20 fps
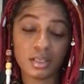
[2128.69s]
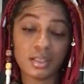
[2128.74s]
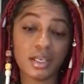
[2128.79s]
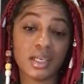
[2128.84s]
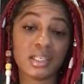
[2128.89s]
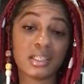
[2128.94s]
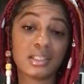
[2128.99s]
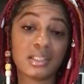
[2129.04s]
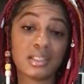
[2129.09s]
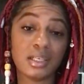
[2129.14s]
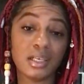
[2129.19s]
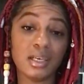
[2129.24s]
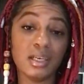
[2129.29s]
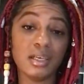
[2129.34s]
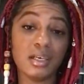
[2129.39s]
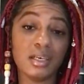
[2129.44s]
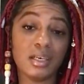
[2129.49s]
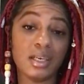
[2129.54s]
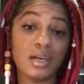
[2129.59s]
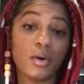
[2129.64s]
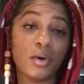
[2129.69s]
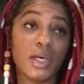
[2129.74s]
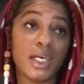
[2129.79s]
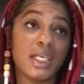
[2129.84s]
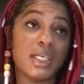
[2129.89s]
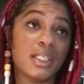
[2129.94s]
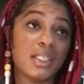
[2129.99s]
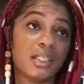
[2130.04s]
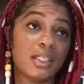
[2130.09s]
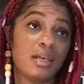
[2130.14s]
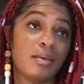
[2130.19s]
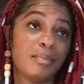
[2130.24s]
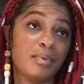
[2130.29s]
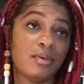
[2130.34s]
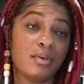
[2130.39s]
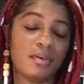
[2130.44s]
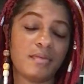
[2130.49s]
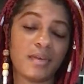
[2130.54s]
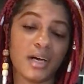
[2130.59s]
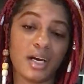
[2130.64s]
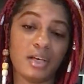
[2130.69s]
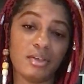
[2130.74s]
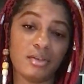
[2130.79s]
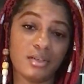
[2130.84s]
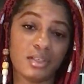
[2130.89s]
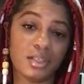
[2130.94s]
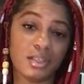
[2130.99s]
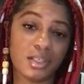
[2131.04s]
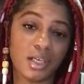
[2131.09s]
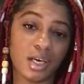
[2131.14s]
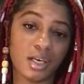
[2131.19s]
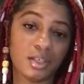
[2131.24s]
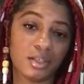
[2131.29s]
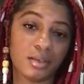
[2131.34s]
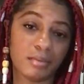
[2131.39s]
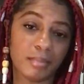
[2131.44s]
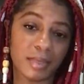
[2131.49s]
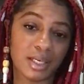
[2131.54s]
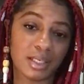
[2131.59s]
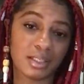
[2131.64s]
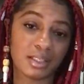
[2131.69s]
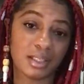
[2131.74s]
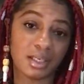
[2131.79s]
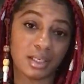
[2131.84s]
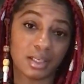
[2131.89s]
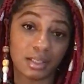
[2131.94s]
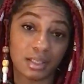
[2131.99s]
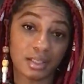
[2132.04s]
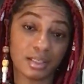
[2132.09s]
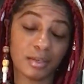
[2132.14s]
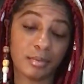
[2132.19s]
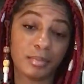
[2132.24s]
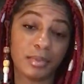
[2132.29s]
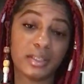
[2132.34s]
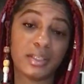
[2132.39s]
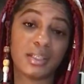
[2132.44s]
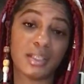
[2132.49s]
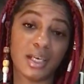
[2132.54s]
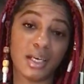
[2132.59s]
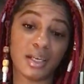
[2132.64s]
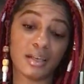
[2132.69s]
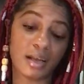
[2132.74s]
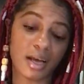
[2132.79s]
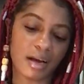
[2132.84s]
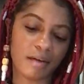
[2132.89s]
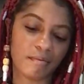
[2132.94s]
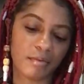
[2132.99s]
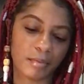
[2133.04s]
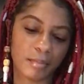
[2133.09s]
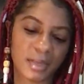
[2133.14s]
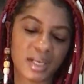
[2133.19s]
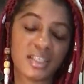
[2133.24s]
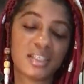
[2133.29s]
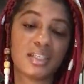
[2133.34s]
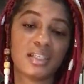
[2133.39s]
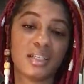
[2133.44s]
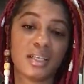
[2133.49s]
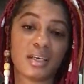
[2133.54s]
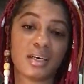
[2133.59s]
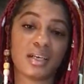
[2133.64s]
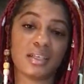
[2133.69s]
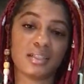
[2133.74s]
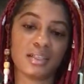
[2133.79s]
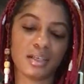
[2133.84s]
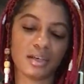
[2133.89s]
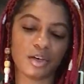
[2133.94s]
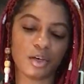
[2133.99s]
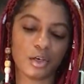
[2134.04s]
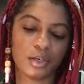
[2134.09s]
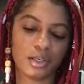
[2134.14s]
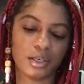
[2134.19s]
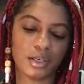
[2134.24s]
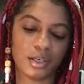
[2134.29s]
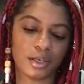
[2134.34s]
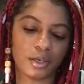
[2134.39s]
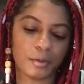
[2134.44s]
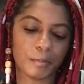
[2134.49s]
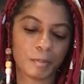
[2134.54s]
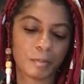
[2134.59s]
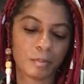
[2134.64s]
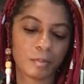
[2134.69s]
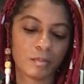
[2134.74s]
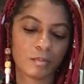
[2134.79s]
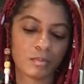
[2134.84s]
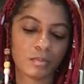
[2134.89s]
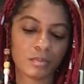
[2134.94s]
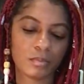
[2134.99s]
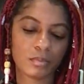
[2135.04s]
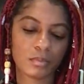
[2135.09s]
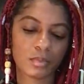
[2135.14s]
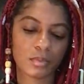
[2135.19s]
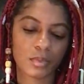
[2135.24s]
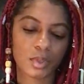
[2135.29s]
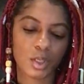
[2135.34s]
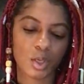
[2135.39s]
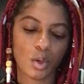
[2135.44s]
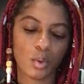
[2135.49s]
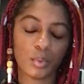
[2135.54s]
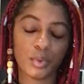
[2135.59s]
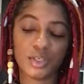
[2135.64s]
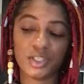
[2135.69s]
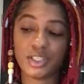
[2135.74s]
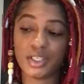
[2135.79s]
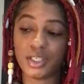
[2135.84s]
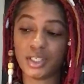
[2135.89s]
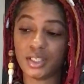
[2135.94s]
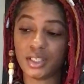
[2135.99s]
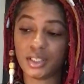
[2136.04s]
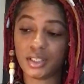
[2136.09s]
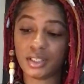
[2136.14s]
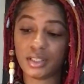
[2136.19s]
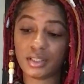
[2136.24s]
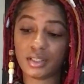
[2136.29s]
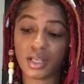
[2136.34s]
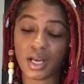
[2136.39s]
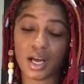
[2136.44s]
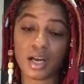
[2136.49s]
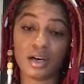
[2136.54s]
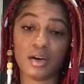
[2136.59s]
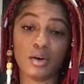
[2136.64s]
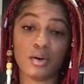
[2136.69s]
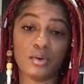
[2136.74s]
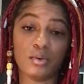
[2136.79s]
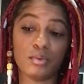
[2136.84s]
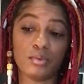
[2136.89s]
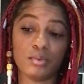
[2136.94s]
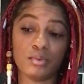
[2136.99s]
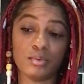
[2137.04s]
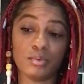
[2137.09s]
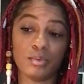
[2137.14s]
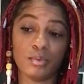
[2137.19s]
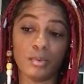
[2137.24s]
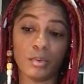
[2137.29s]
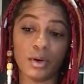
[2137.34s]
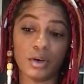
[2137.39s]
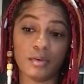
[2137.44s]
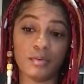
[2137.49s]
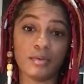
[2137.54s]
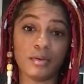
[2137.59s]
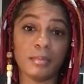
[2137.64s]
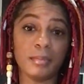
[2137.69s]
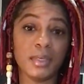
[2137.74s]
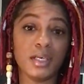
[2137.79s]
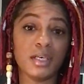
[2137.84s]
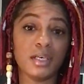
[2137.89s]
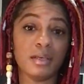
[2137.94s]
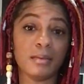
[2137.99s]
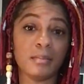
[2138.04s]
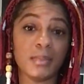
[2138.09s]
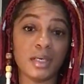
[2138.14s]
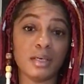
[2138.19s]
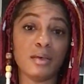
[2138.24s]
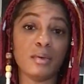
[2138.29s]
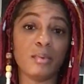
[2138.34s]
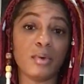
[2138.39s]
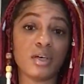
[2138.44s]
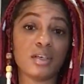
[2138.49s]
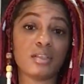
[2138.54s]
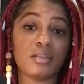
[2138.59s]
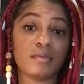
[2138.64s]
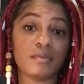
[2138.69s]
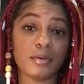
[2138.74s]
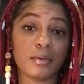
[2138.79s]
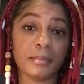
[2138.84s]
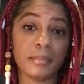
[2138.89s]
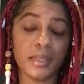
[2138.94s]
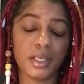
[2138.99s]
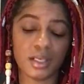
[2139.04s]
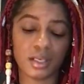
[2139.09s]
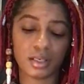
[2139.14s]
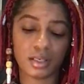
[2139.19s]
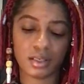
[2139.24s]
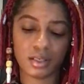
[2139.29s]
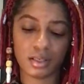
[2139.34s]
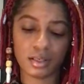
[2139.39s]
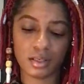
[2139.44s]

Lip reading: A seed or an example of how you can change your mindset is simply saying the affirmation that I said earlier, which is, I don't work for money, money works for me.